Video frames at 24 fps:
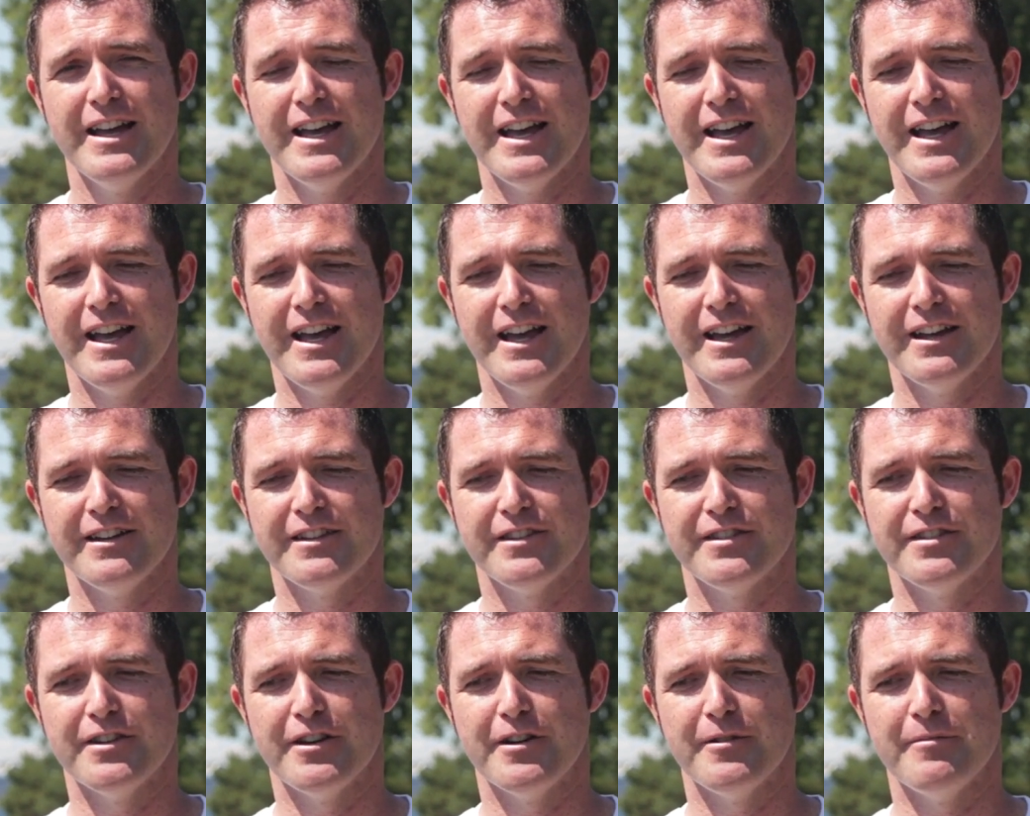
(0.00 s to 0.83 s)

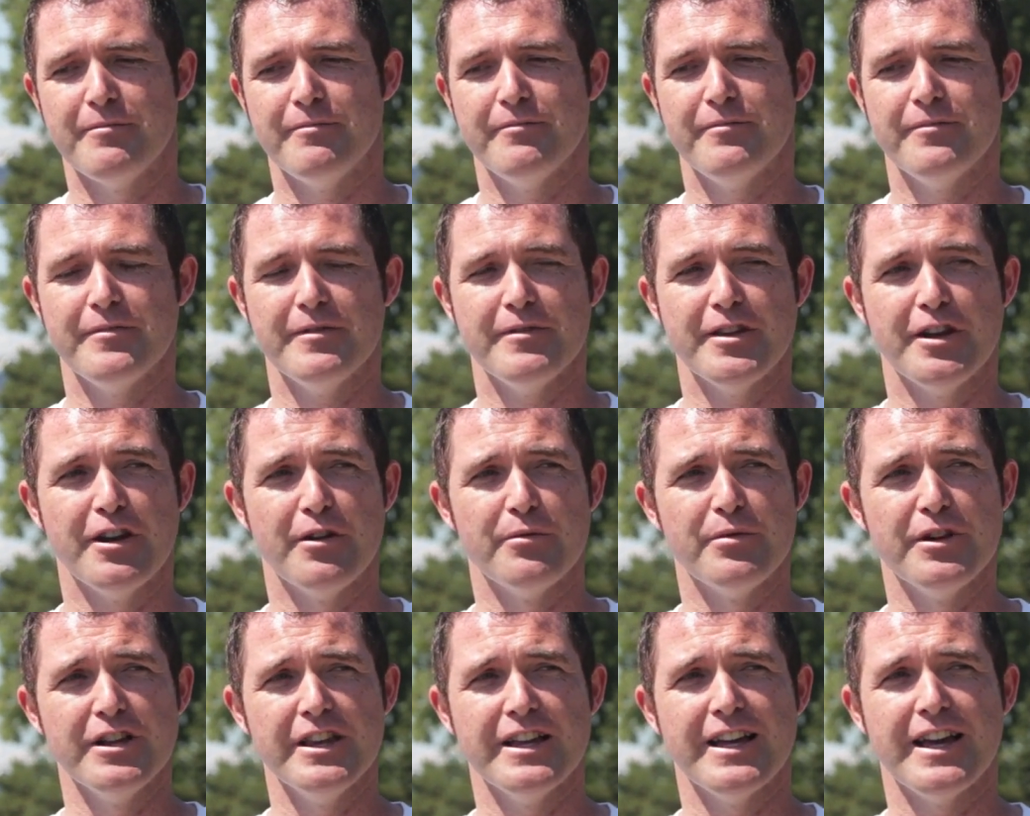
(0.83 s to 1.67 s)
And so, you
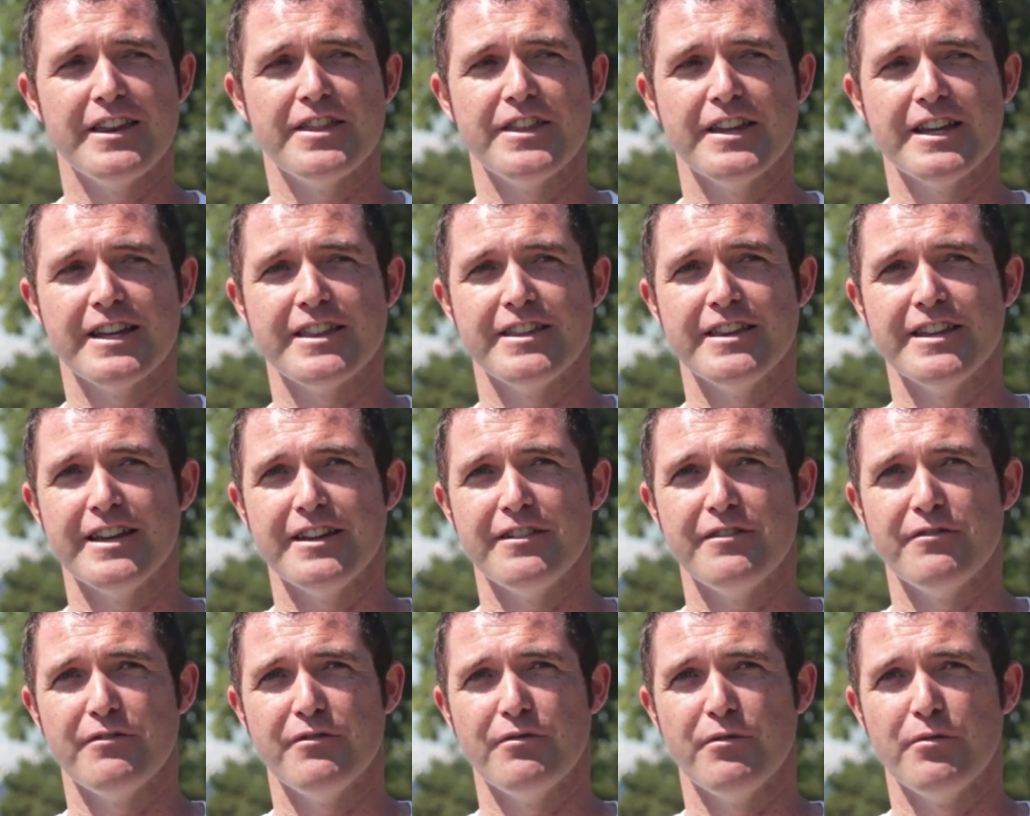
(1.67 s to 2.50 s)
know, really, I think
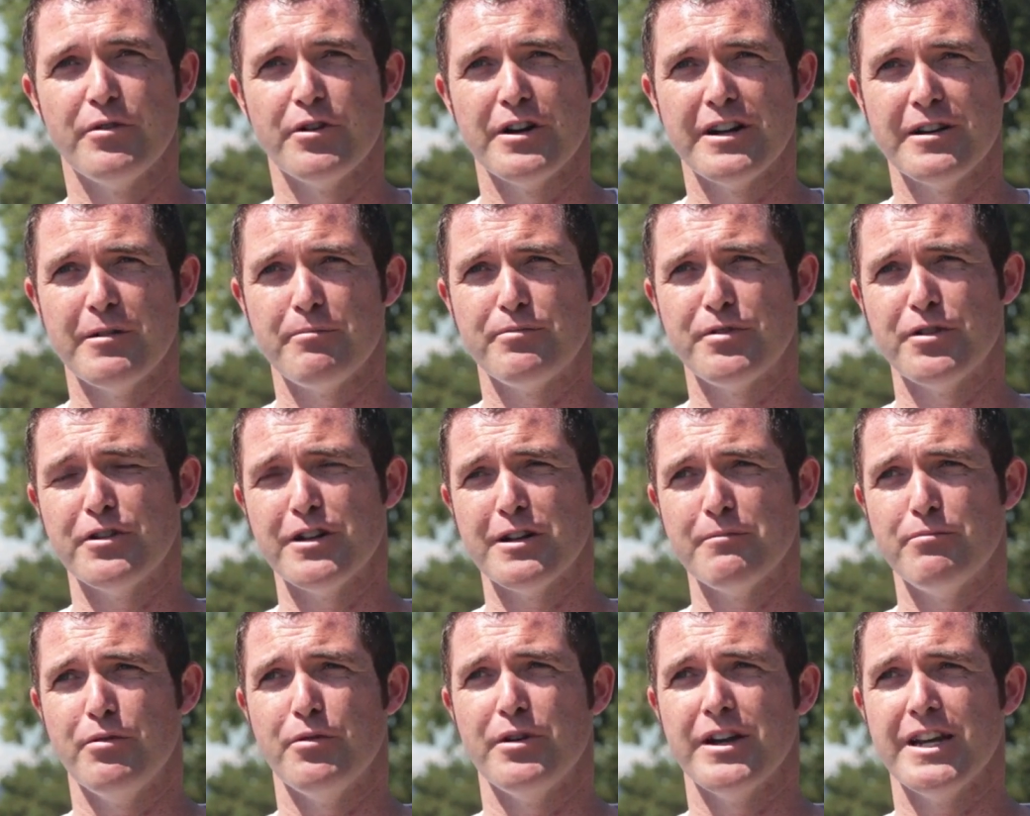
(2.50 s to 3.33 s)
that we're at a
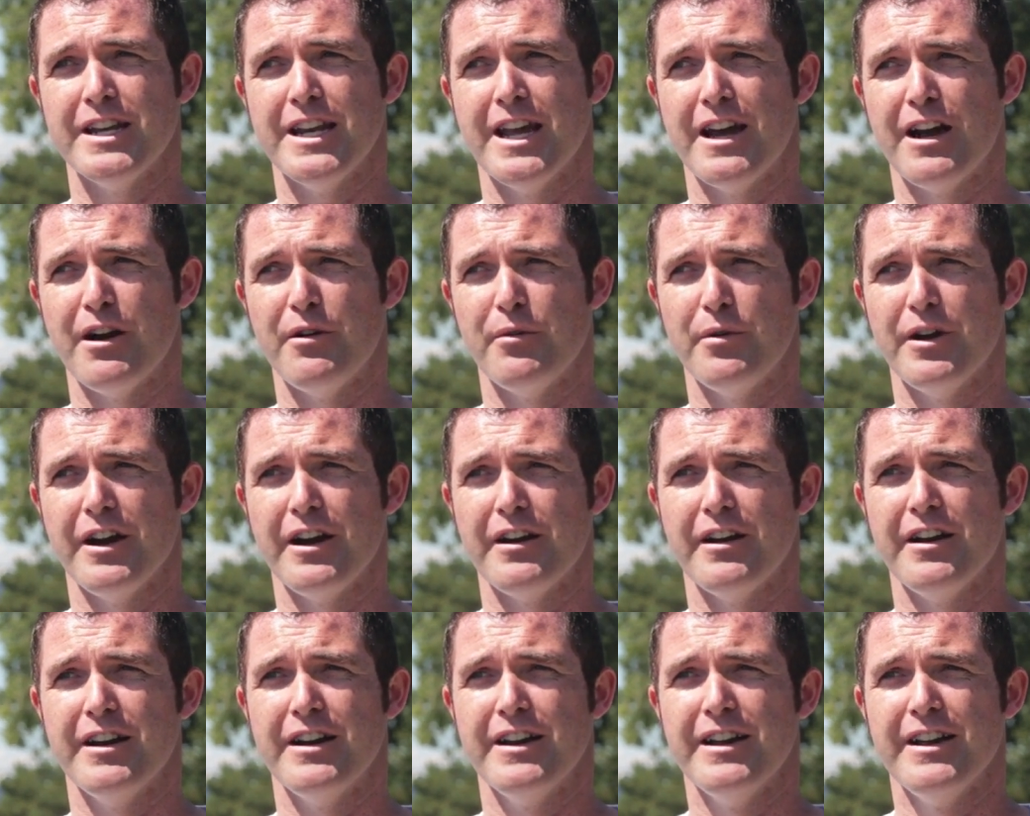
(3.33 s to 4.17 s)
turning point now
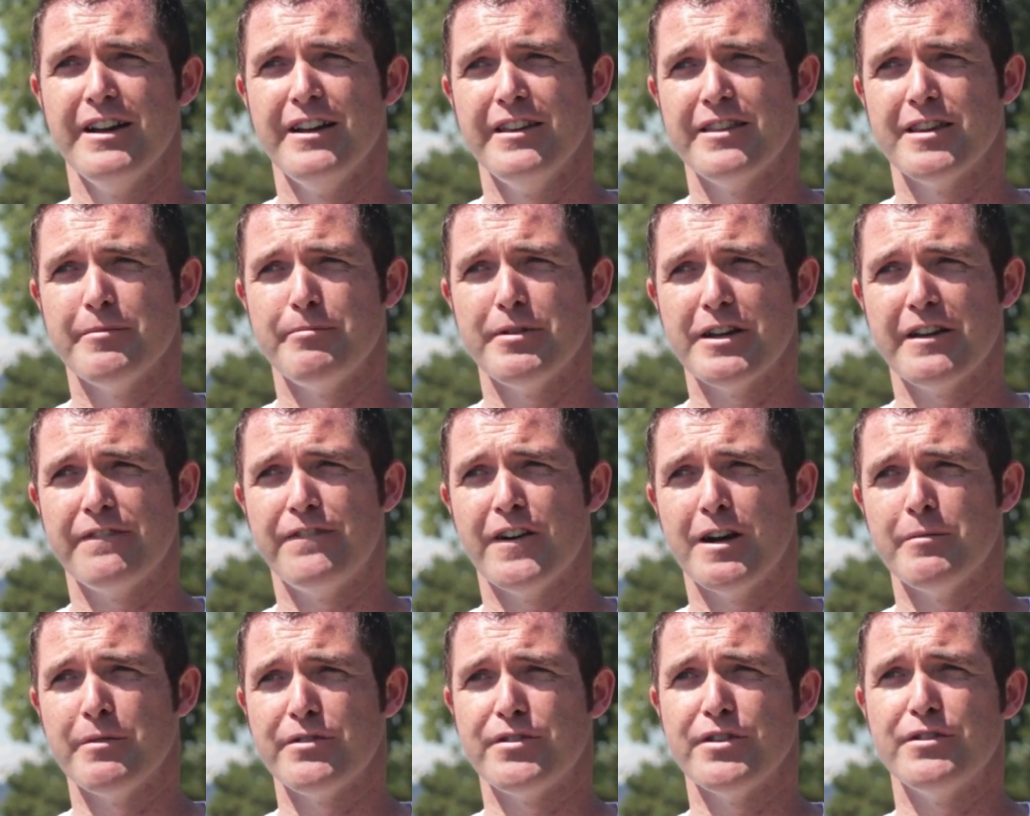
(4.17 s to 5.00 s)
where the big
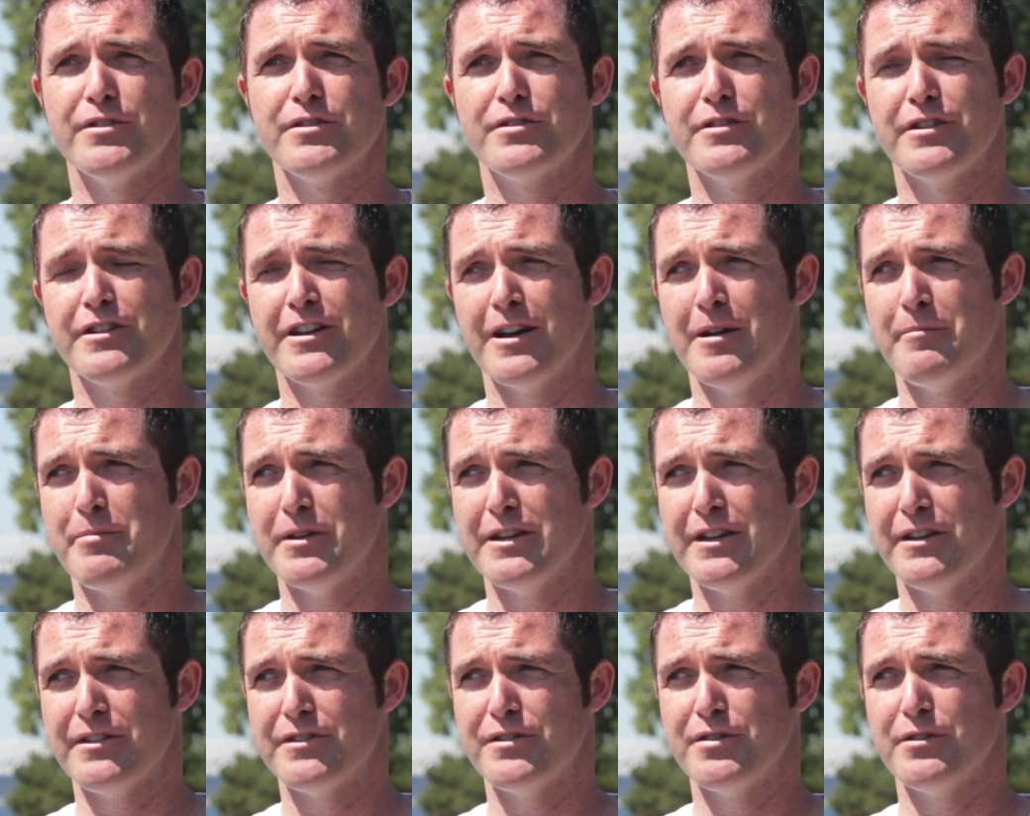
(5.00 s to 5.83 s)
pharmaceutical
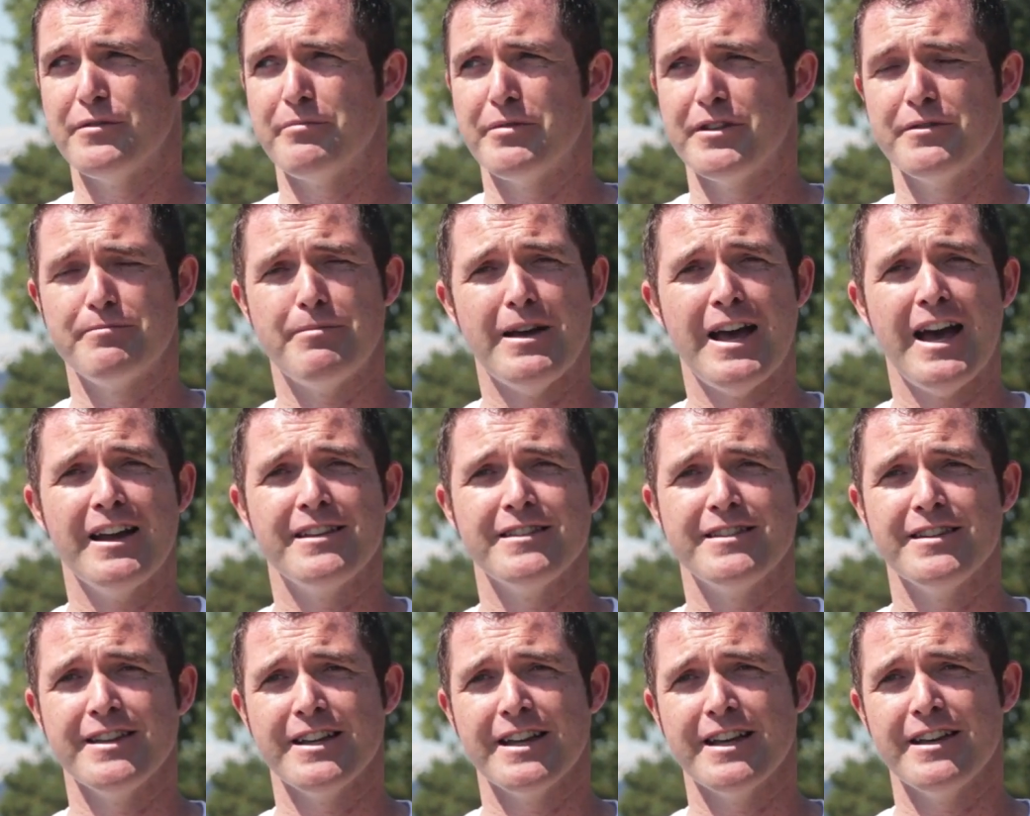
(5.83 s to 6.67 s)
companies who've been
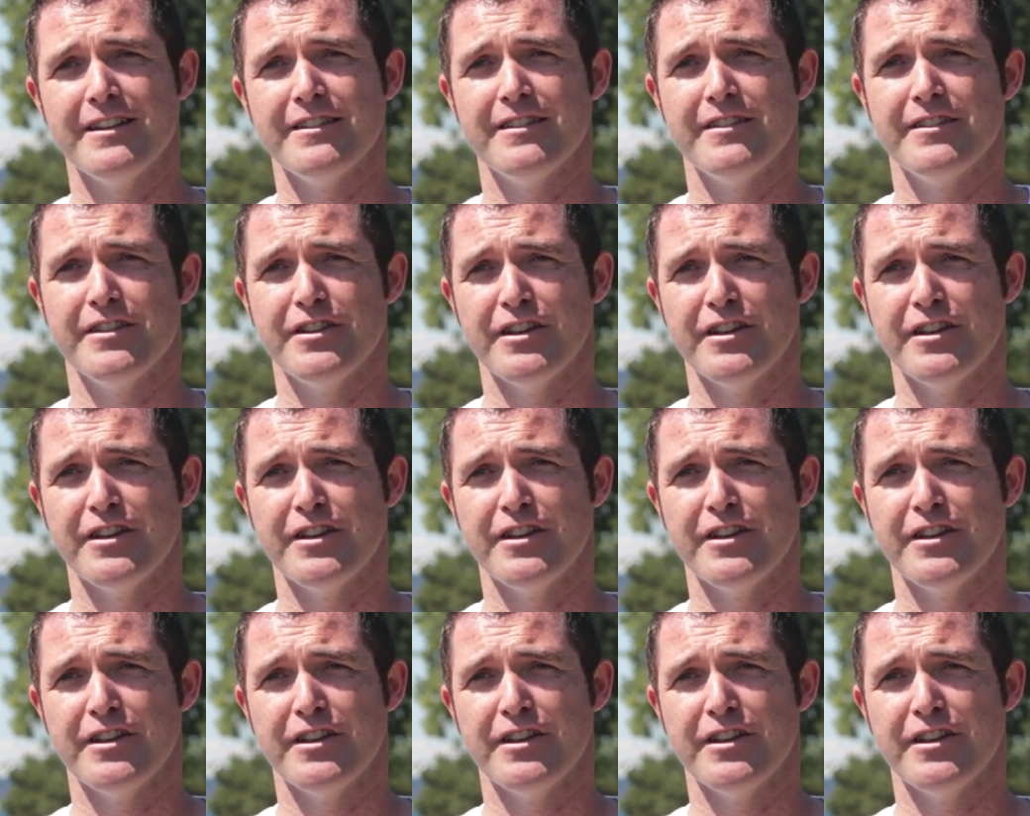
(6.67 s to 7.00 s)
patenting it,